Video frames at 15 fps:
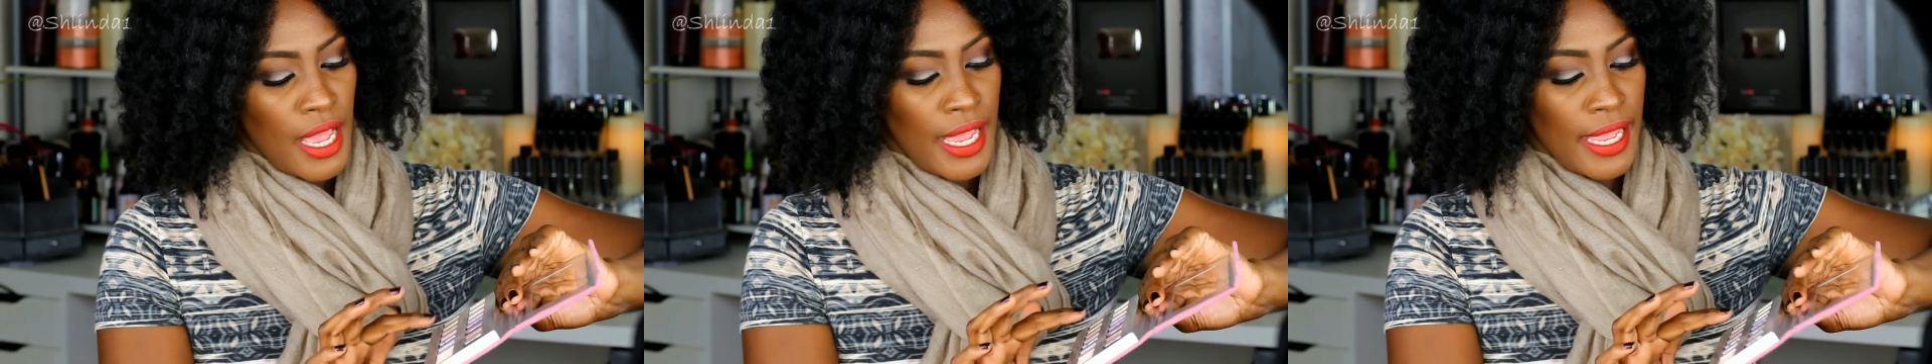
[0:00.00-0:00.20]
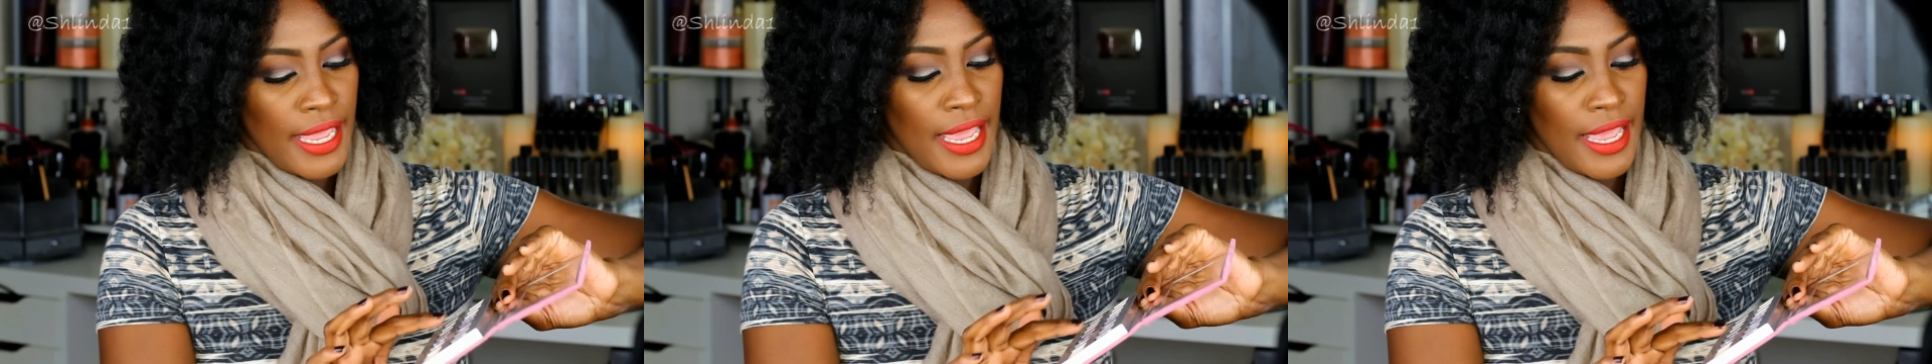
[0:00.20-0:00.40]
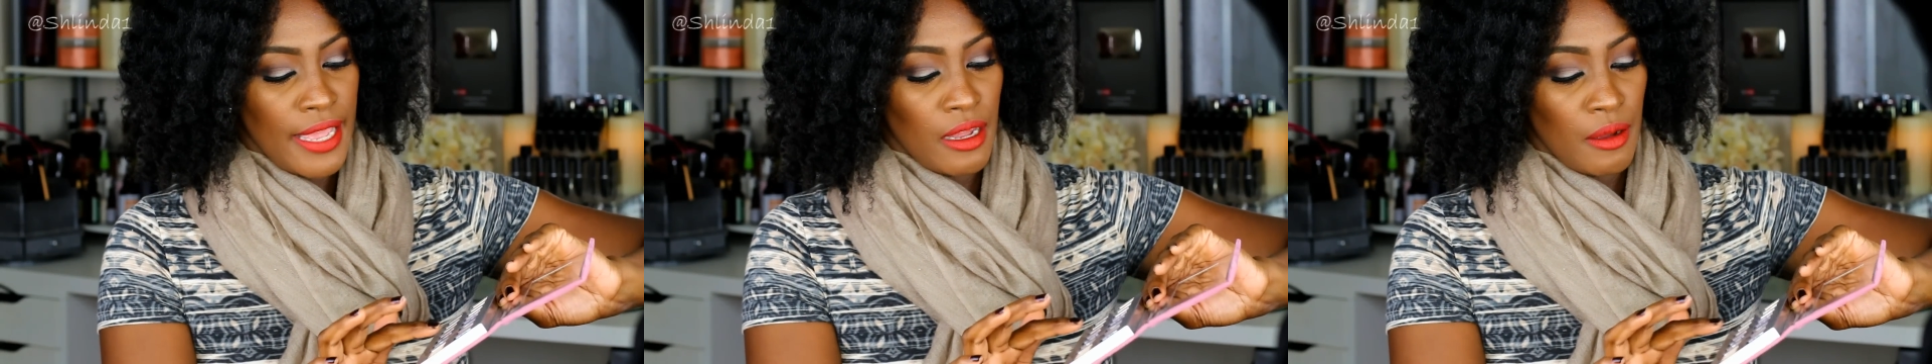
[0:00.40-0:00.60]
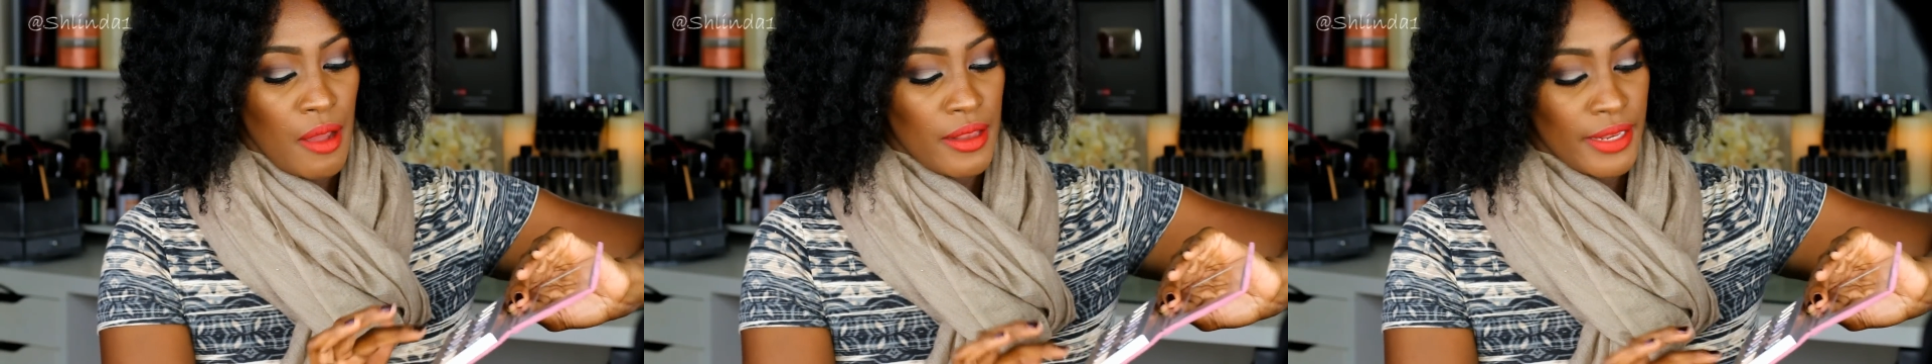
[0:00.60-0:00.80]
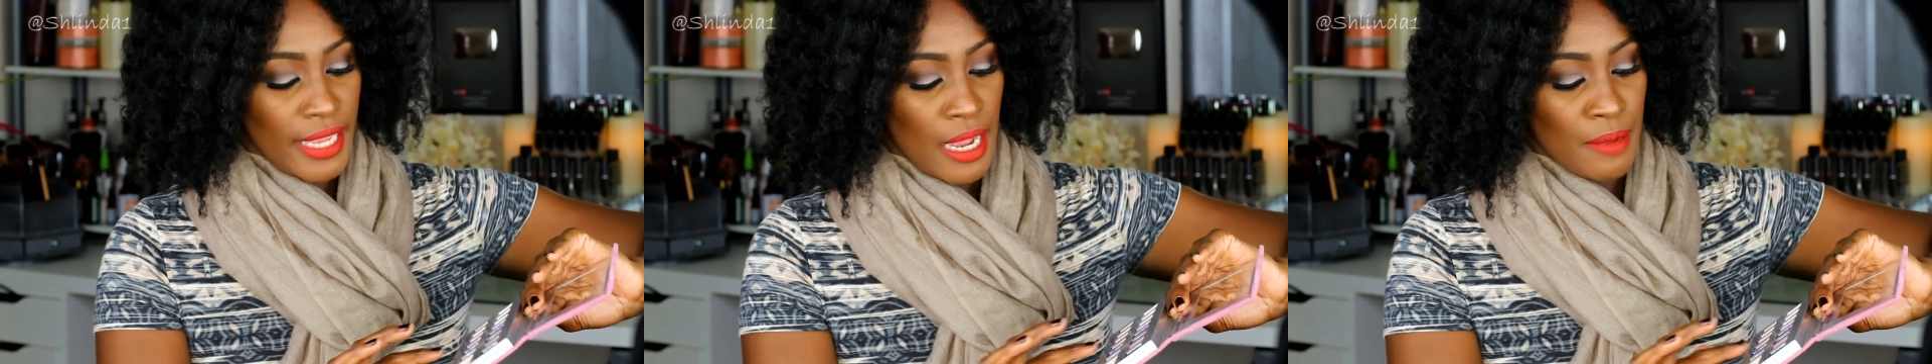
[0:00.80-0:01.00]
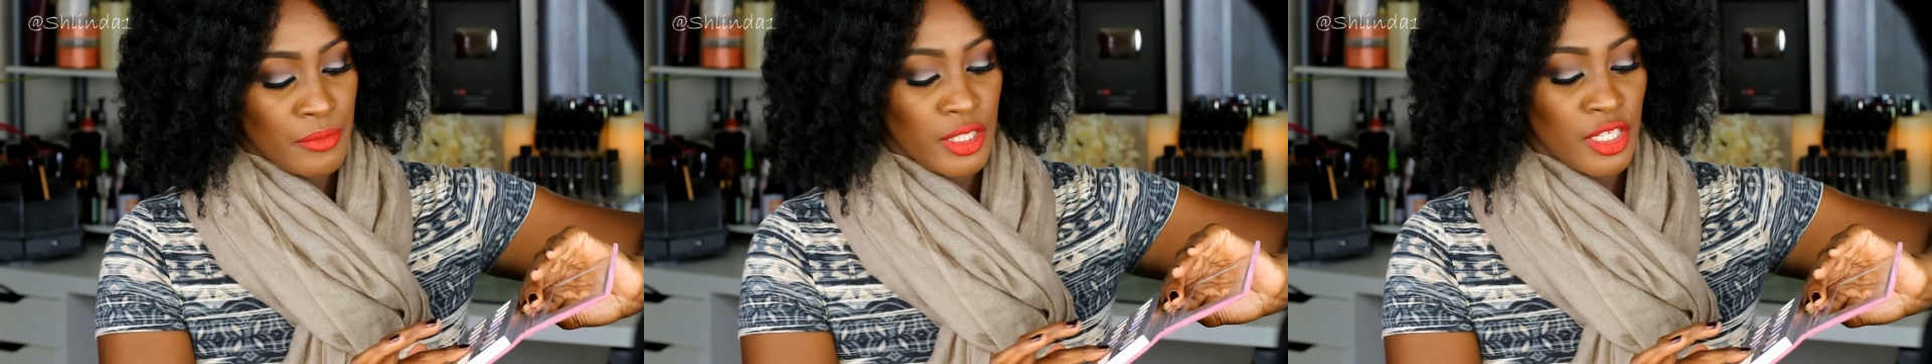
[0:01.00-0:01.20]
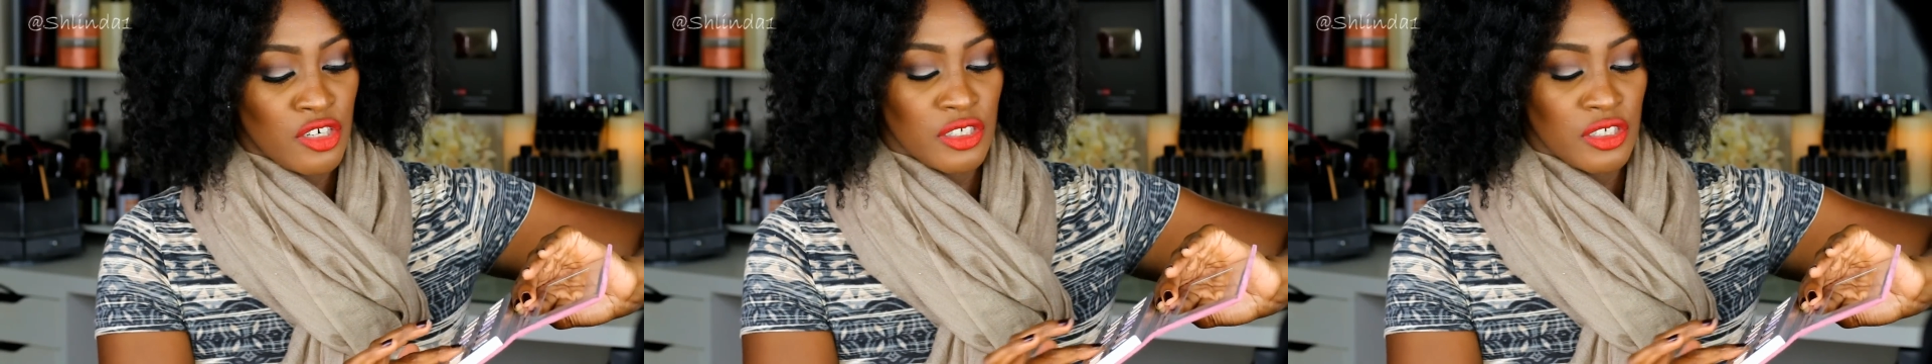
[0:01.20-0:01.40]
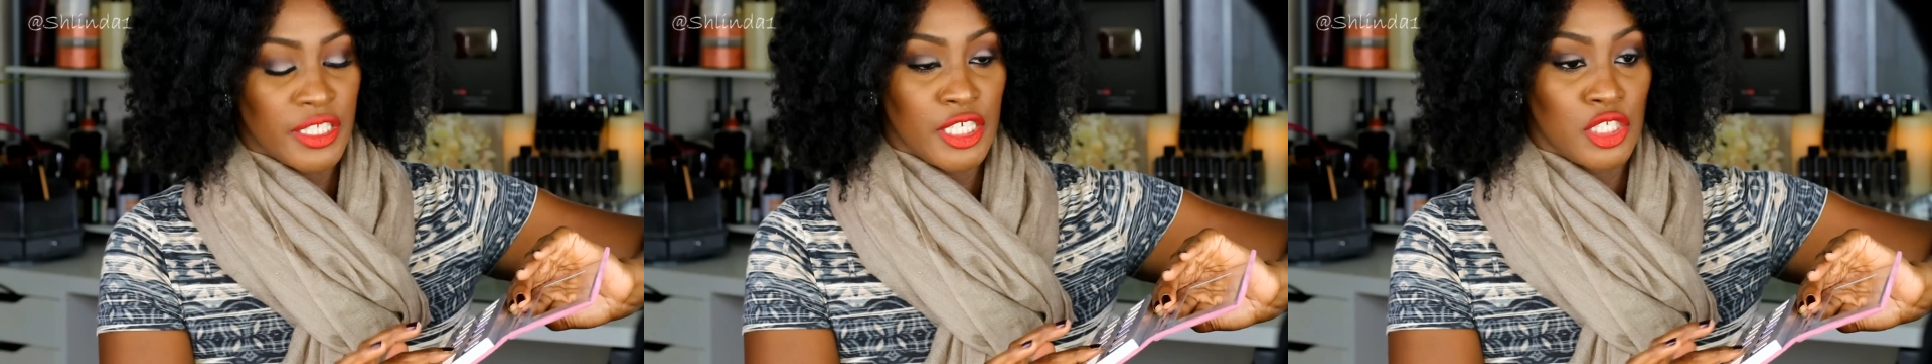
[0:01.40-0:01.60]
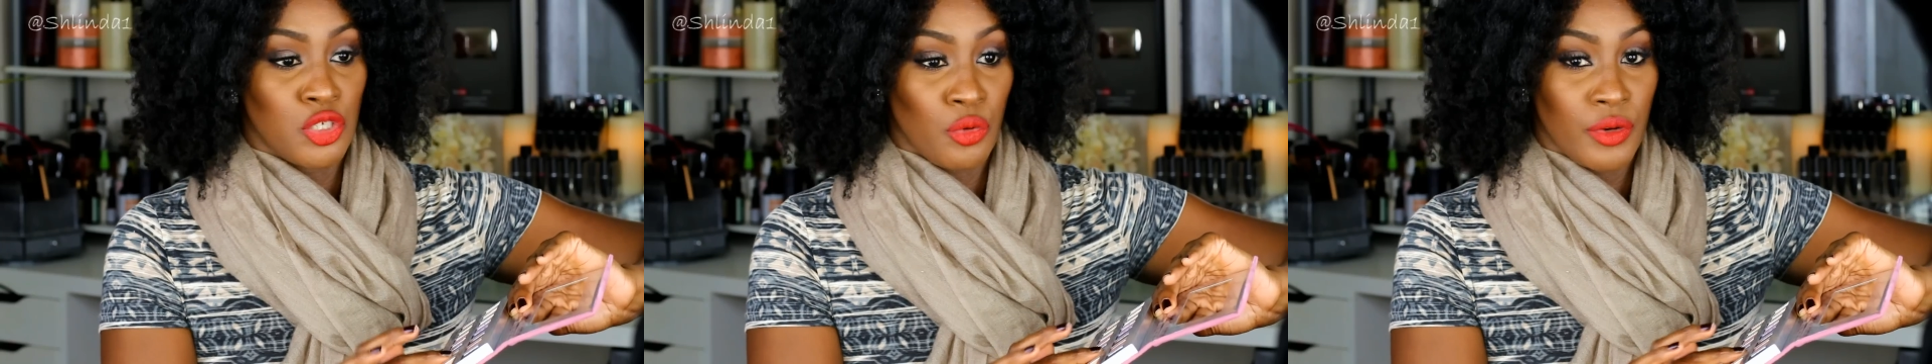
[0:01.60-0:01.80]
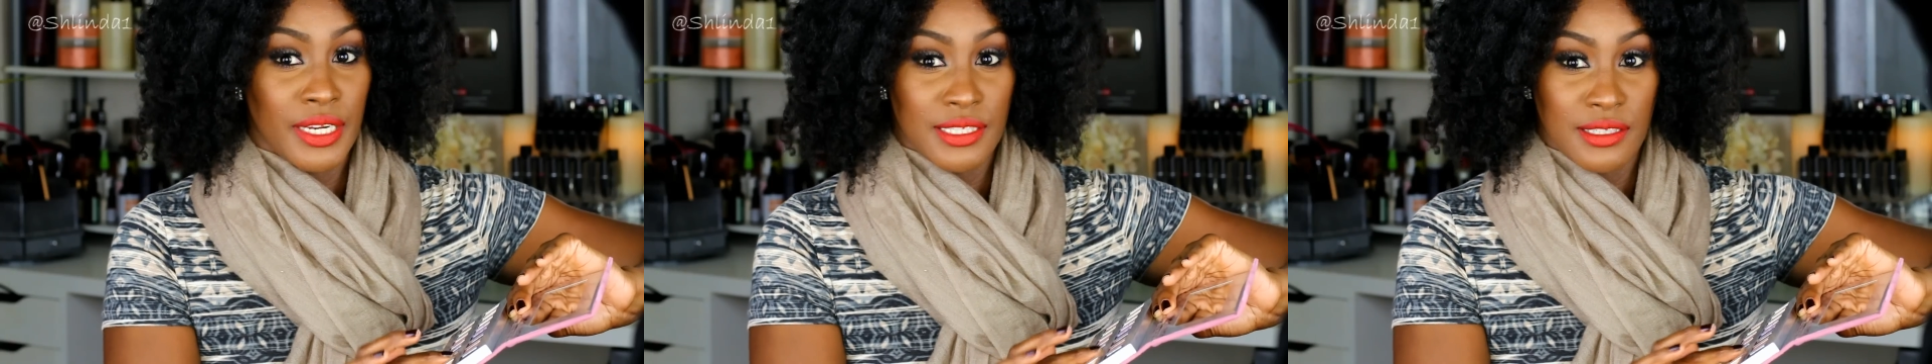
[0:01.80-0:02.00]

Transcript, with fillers: I had like I'm literally doing